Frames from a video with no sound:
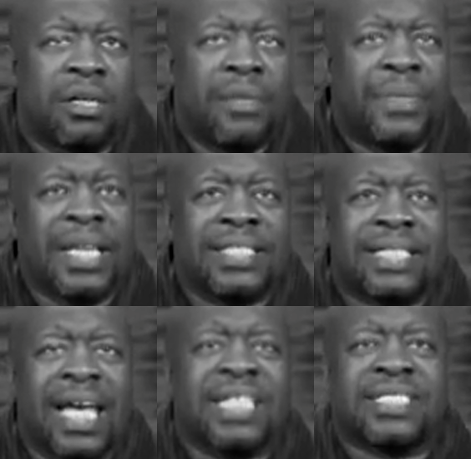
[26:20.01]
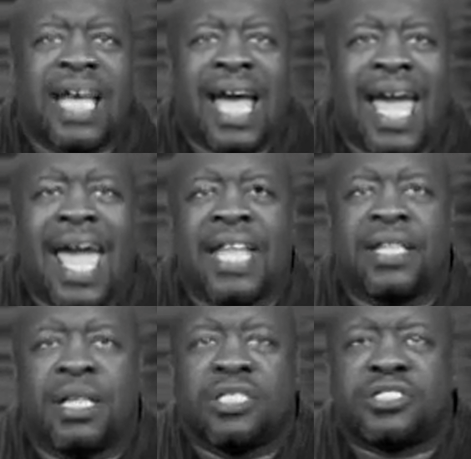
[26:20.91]
Then he says,
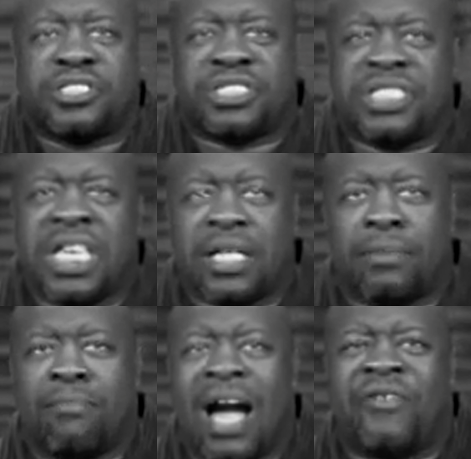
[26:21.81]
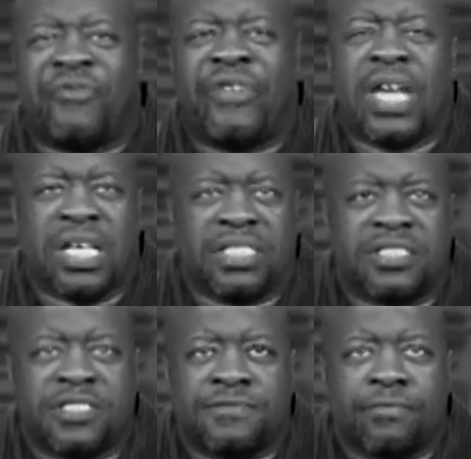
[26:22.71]
and seek my
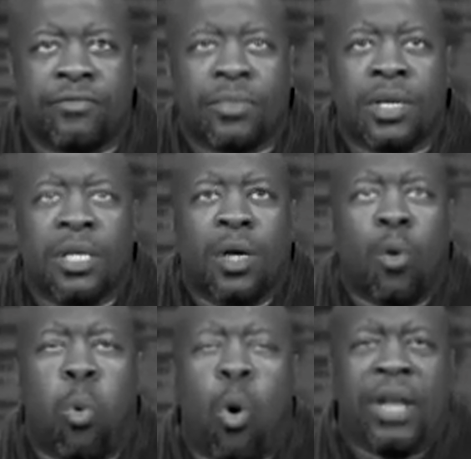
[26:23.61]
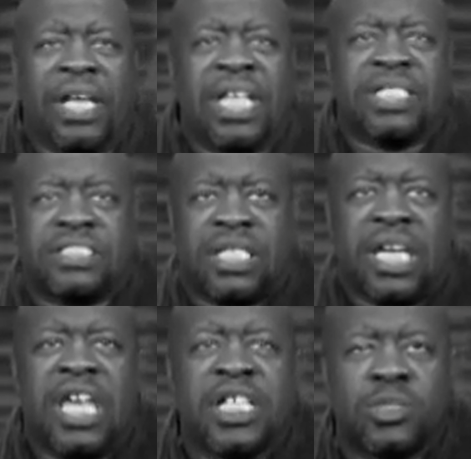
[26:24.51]
face. What is
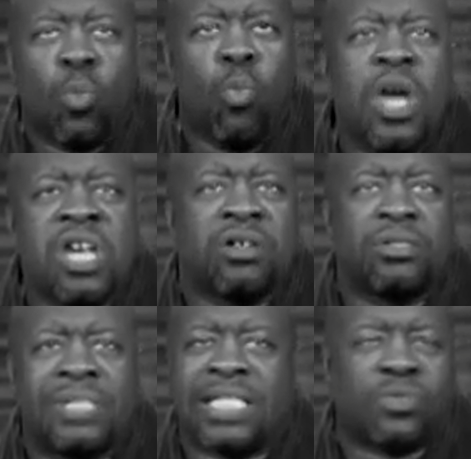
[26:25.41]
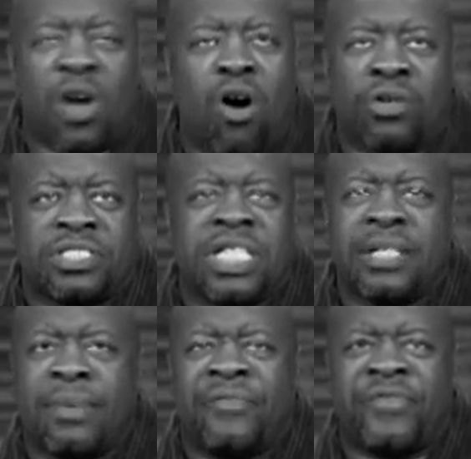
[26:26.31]
his will? That's what all seek
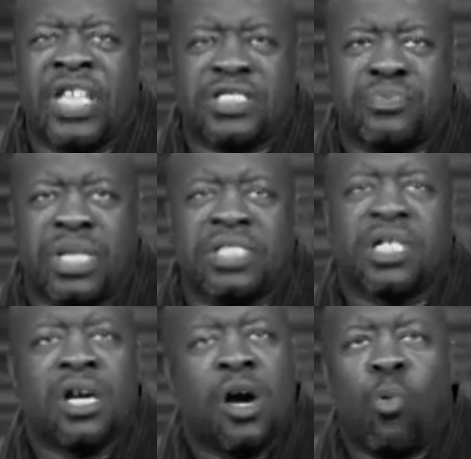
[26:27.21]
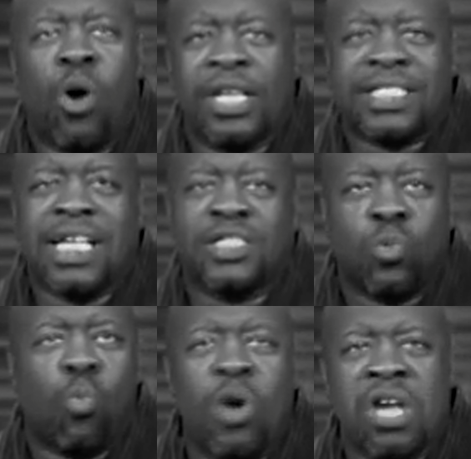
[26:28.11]
my face means. What is his
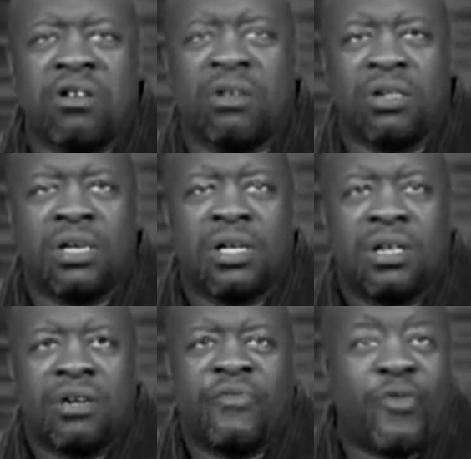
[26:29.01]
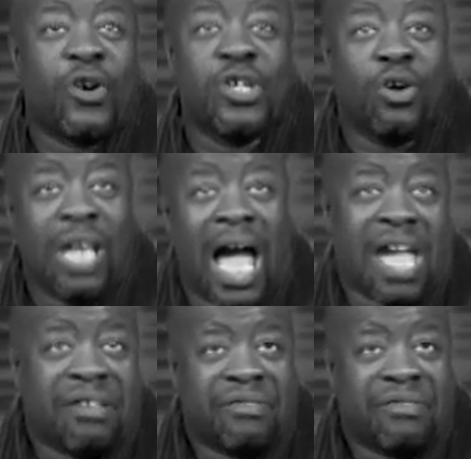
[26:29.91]
will for your life?